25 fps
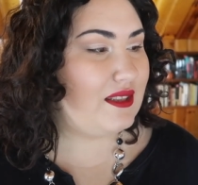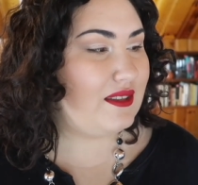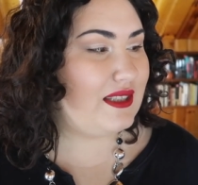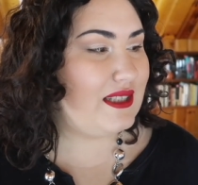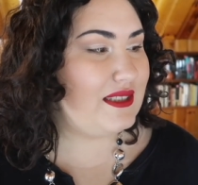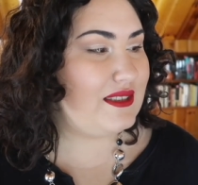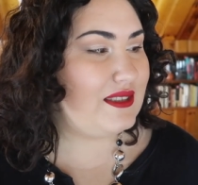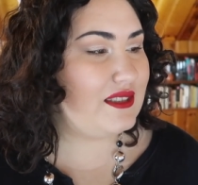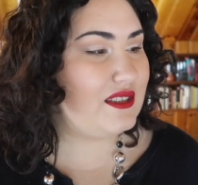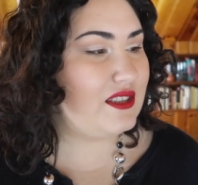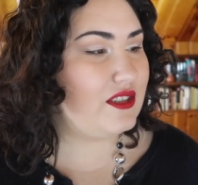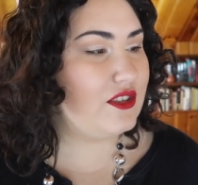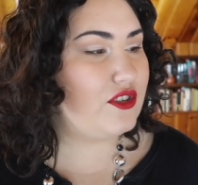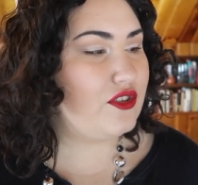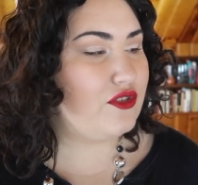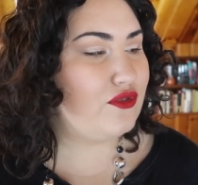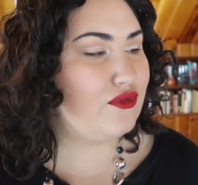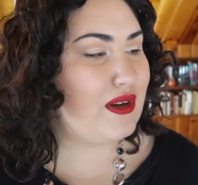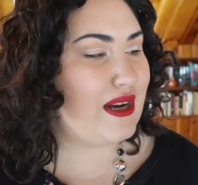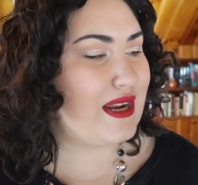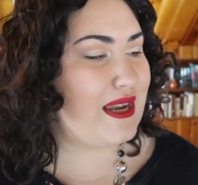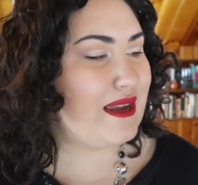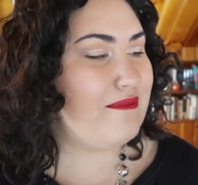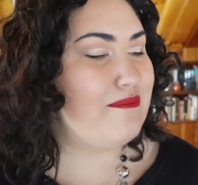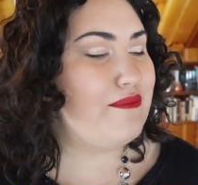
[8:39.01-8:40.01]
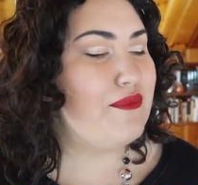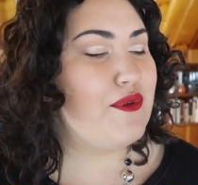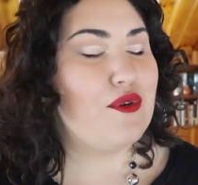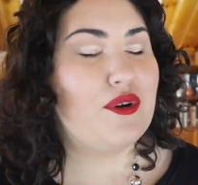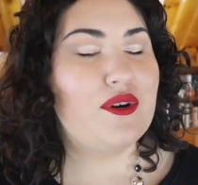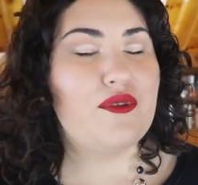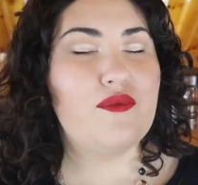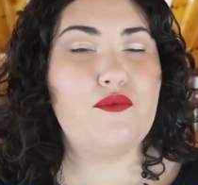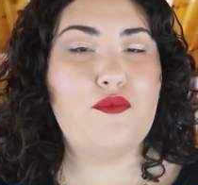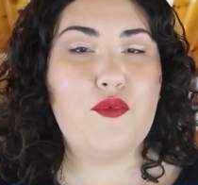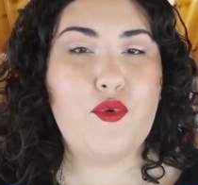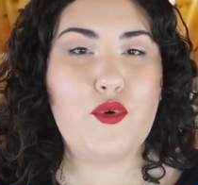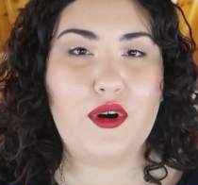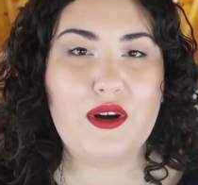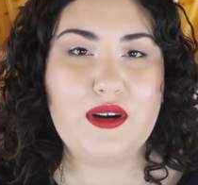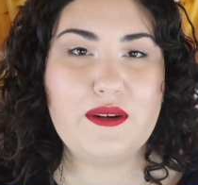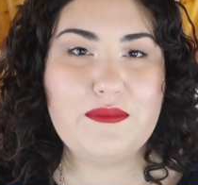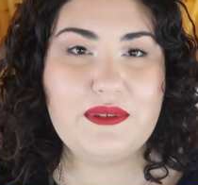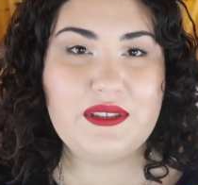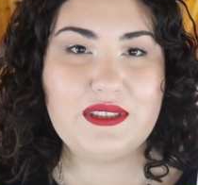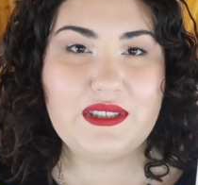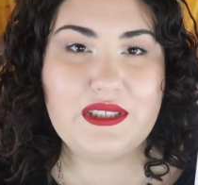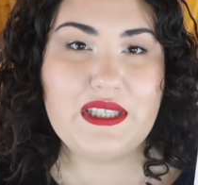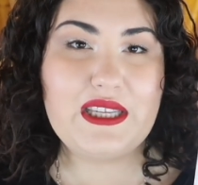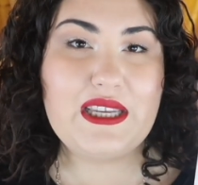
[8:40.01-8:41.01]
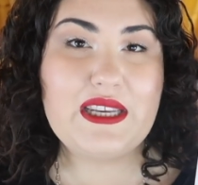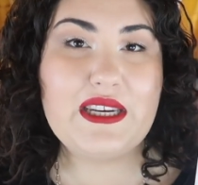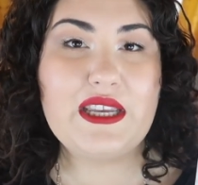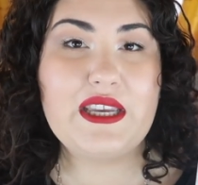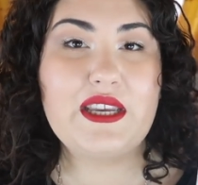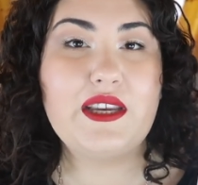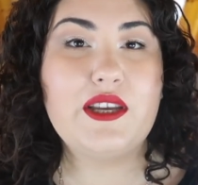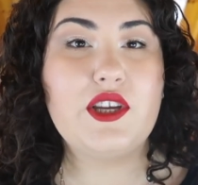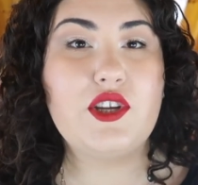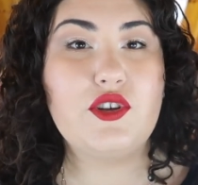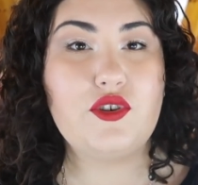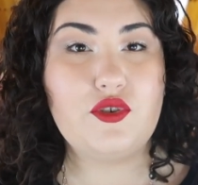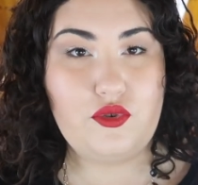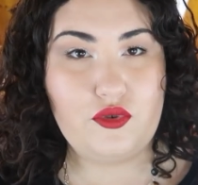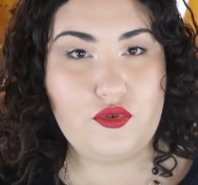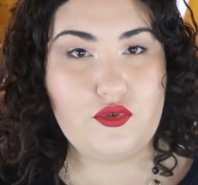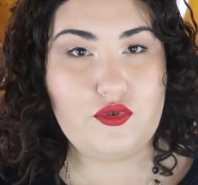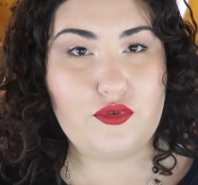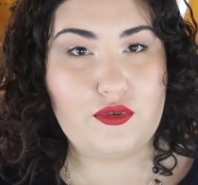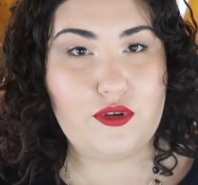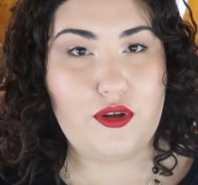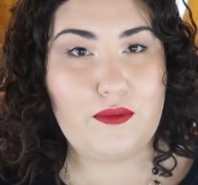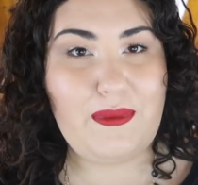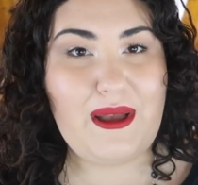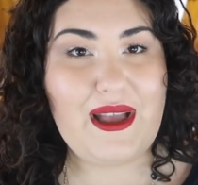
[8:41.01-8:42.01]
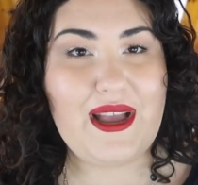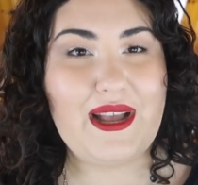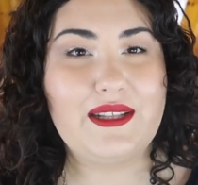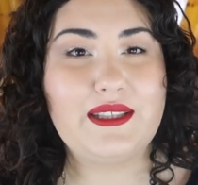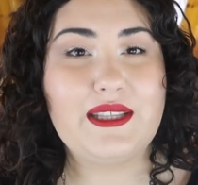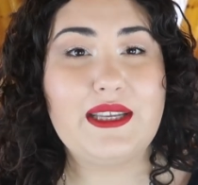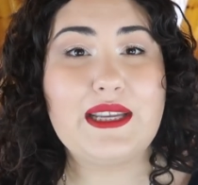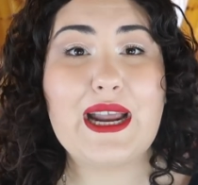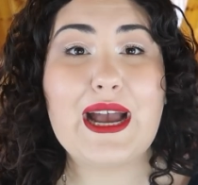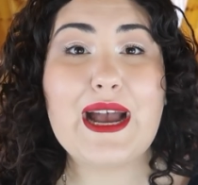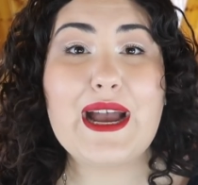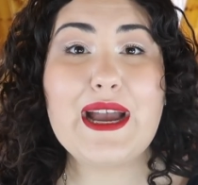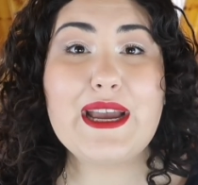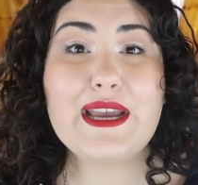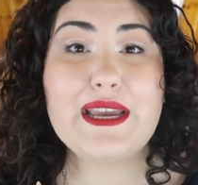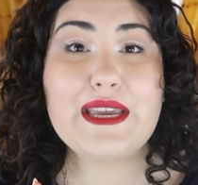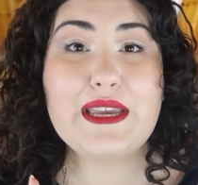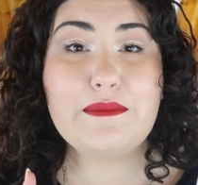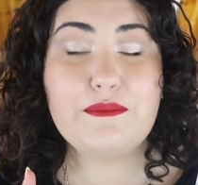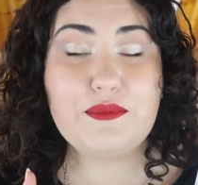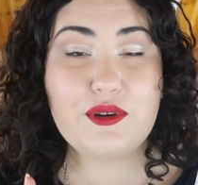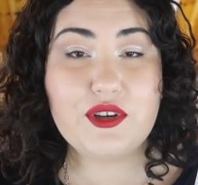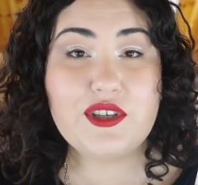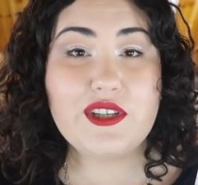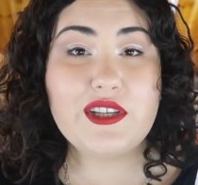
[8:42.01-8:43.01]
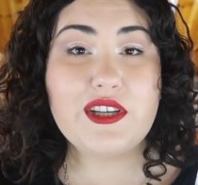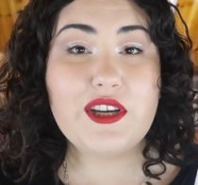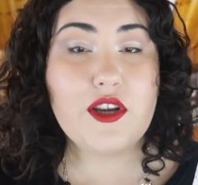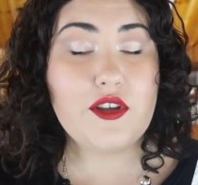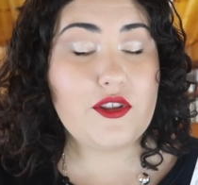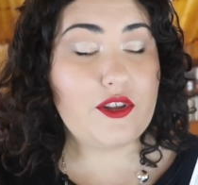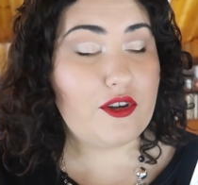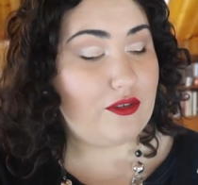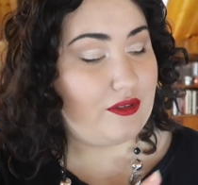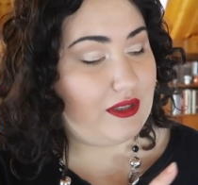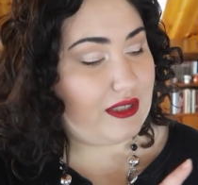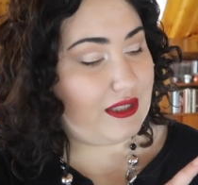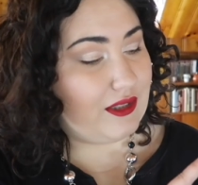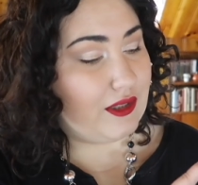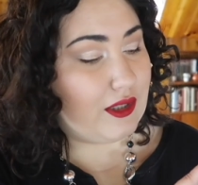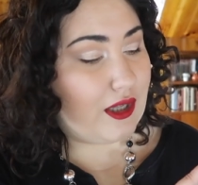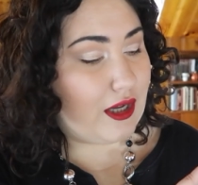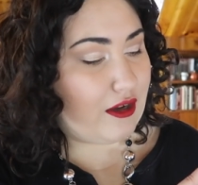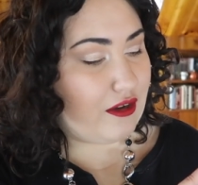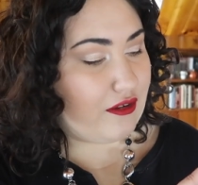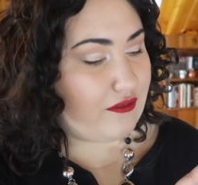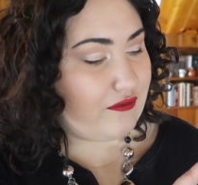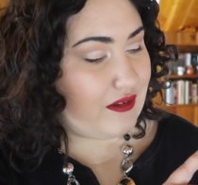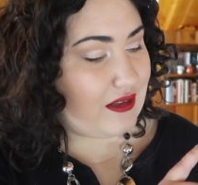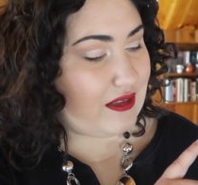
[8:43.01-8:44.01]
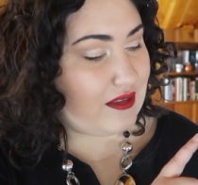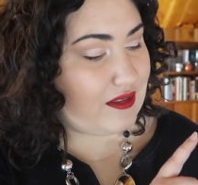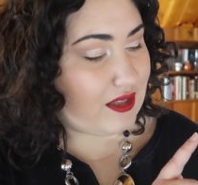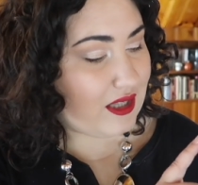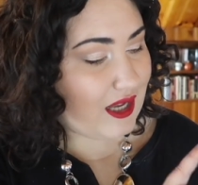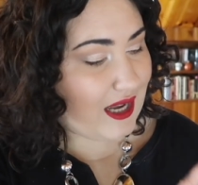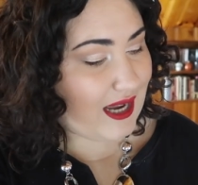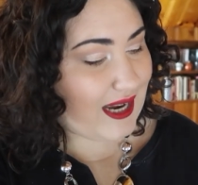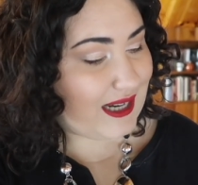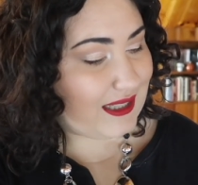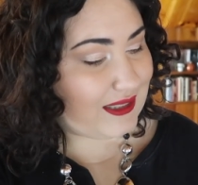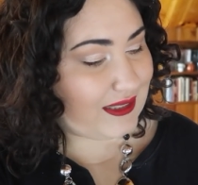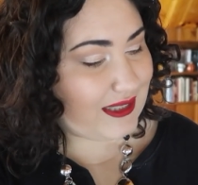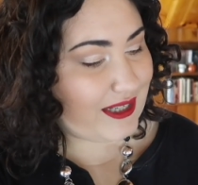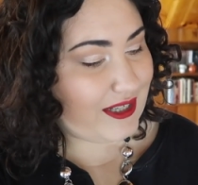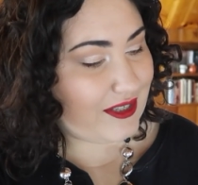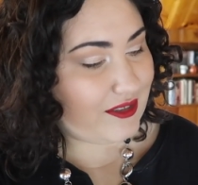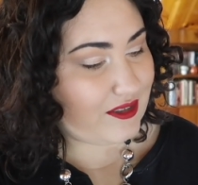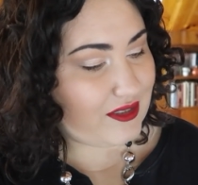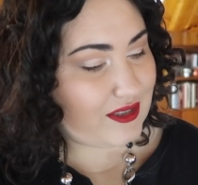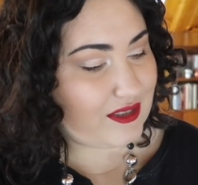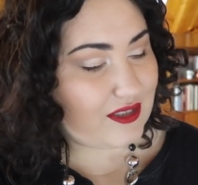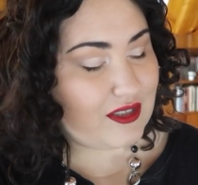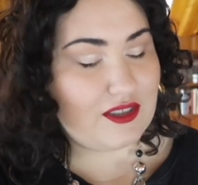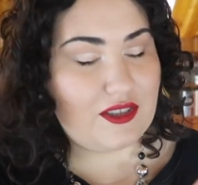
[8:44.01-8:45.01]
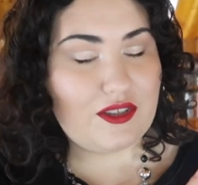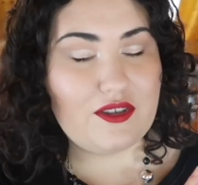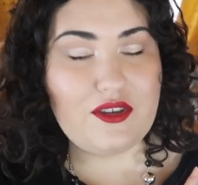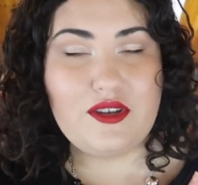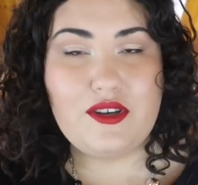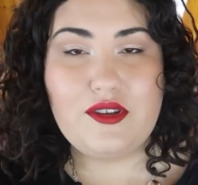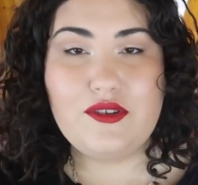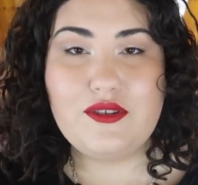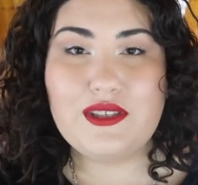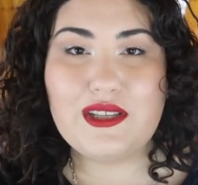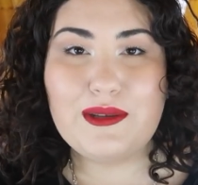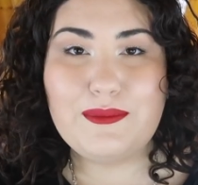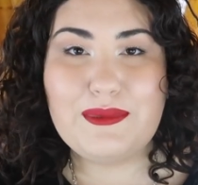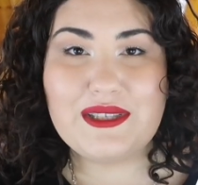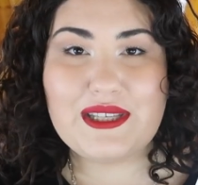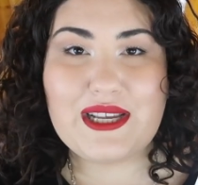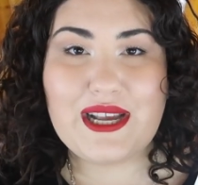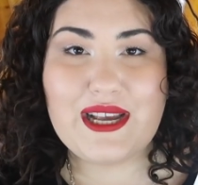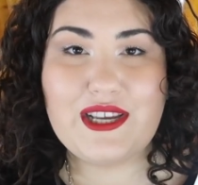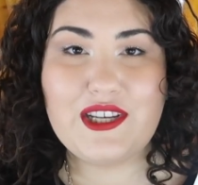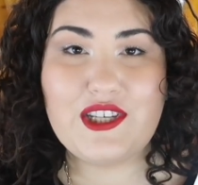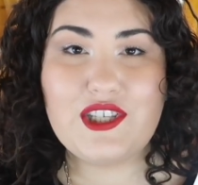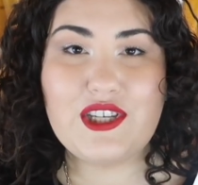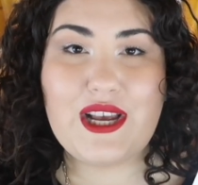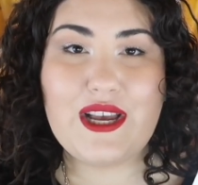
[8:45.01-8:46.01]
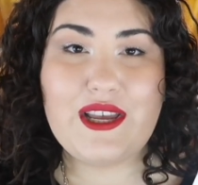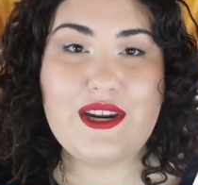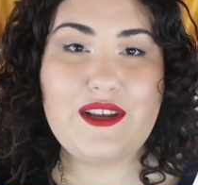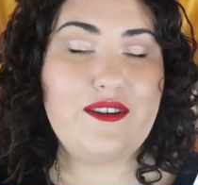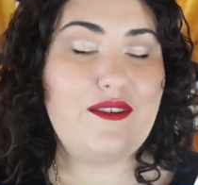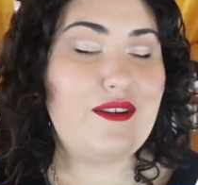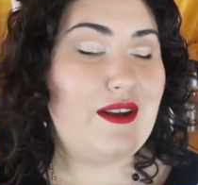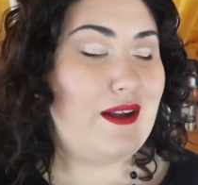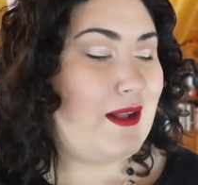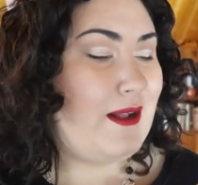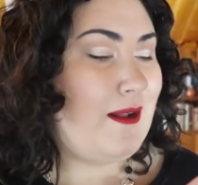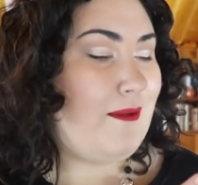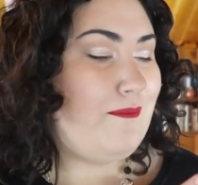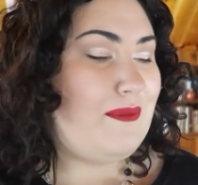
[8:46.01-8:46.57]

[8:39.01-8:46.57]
This is a great, more warm leaning neutral palette. I particularly love the highlighters because you can use them as eyeshadow.